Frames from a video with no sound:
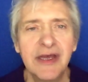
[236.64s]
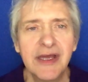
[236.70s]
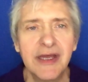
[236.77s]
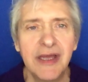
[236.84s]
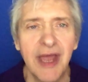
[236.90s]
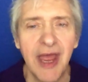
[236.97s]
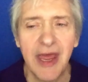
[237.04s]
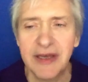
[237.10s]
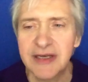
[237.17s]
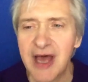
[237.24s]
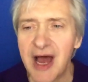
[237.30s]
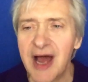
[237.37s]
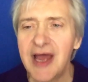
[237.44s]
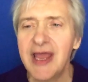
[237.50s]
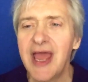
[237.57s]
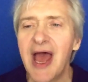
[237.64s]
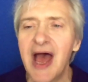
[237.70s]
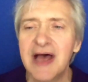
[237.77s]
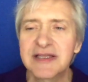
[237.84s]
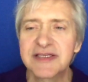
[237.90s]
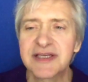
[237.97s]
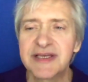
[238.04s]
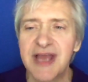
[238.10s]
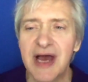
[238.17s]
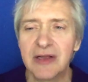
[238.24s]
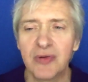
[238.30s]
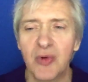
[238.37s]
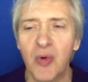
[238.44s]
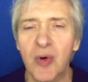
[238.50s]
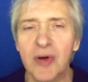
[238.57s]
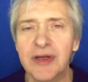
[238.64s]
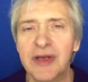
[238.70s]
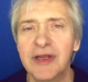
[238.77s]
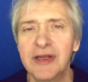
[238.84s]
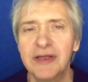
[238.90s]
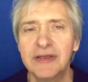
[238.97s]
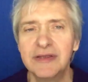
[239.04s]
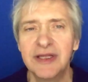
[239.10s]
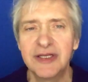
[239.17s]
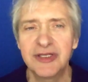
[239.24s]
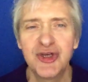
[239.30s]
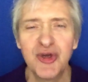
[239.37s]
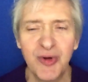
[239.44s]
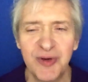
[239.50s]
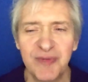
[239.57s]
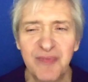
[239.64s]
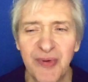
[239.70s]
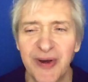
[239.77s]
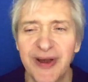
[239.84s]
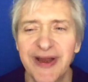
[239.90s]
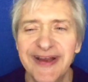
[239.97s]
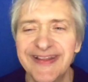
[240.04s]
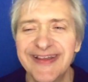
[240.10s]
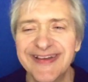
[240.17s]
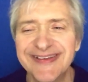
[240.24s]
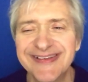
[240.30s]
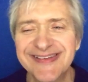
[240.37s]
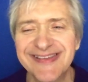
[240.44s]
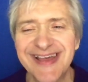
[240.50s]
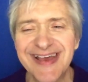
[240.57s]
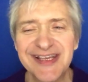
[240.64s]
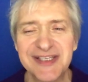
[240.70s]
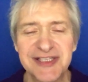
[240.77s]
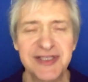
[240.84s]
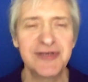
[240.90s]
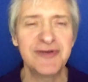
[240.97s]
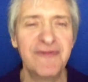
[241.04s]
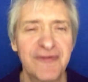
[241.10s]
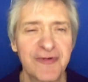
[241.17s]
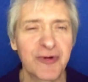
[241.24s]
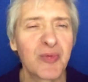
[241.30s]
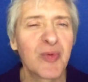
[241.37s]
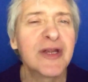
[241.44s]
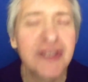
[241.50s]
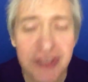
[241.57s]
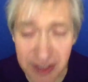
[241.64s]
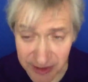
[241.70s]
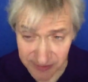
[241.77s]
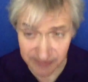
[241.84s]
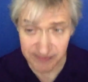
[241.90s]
And I ask now, Lord, that you would bring these things to fruition